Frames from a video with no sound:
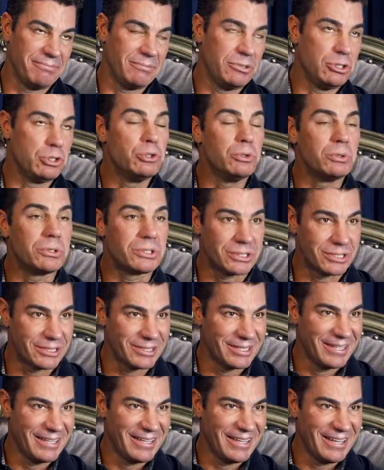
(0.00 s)

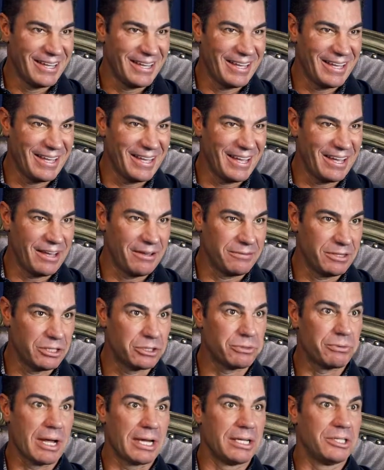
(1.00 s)
use of the
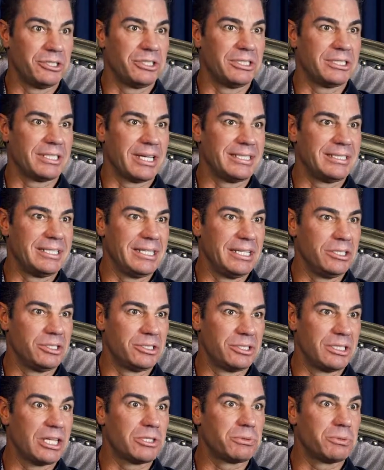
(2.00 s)
strategies I
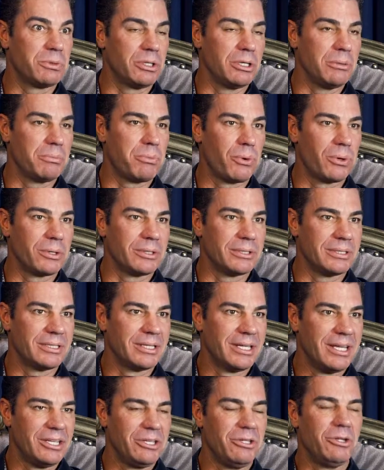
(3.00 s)
teach. That's really
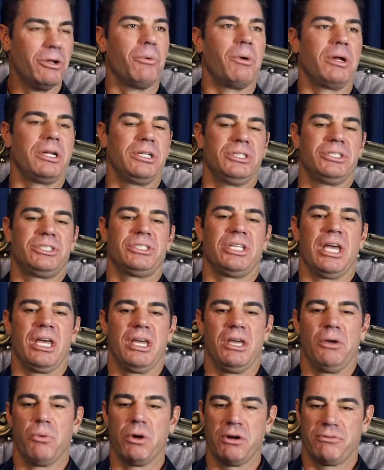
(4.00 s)
important. You don't want to just
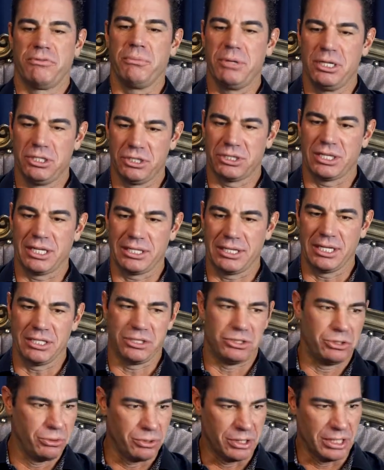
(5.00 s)
say, it worked for me just like
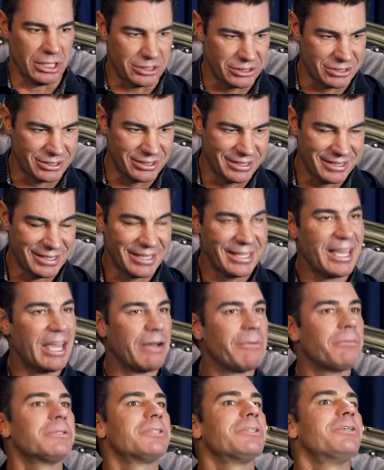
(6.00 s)
this, do this.
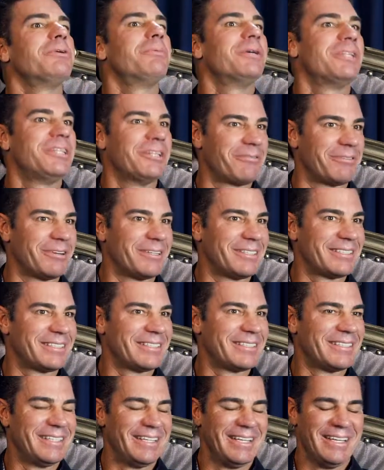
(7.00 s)
Everyone's a little bit different.
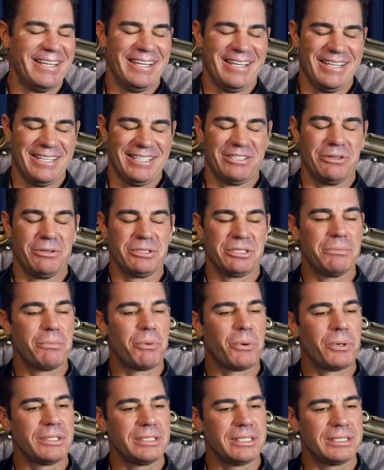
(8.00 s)
So it's
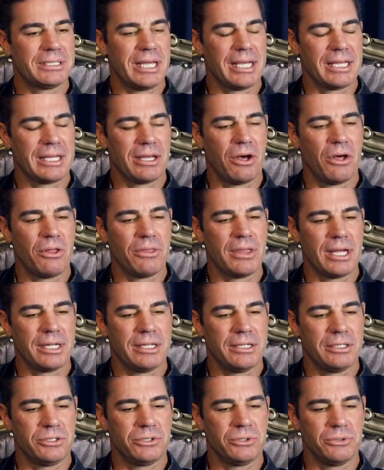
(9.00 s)
important to take all
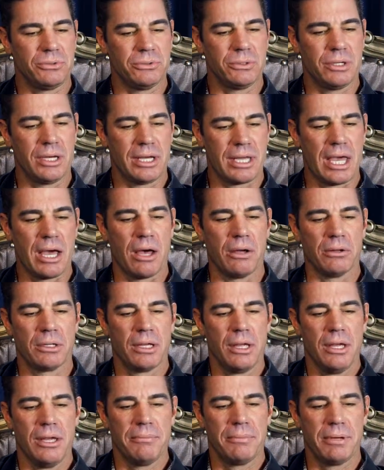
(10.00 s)
that into account.
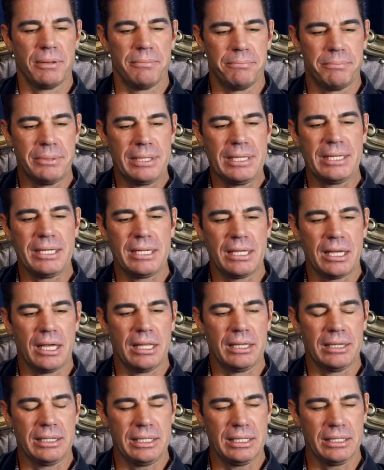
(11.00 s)
But being
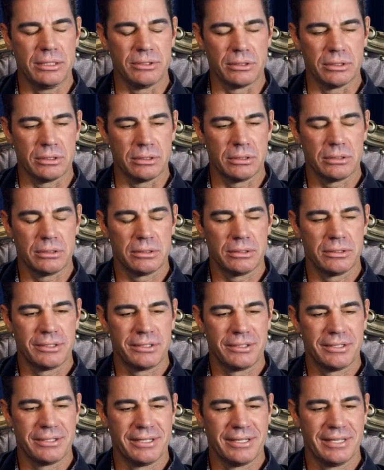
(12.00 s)
a leader
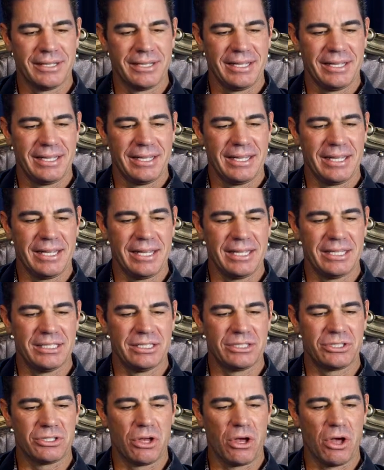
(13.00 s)

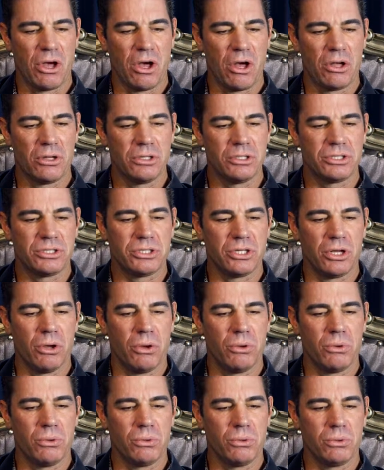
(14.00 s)
is
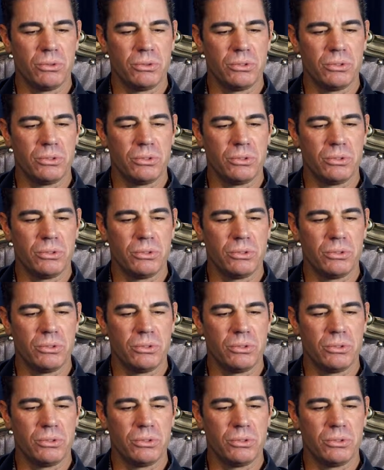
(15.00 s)
also